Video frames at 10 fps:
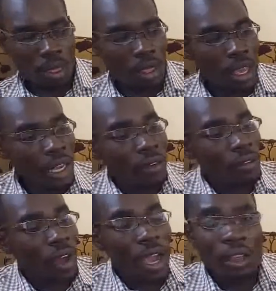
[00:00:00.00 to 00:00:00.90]
and
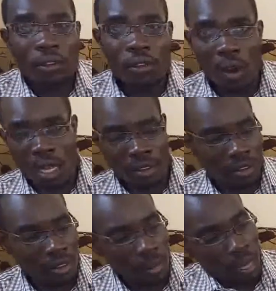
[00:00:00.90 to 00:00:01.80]
5 ones.
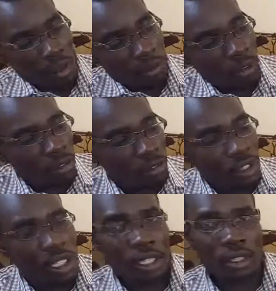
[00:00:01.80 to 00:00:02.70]

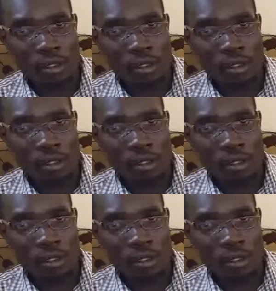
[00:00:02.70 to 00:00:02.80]
15.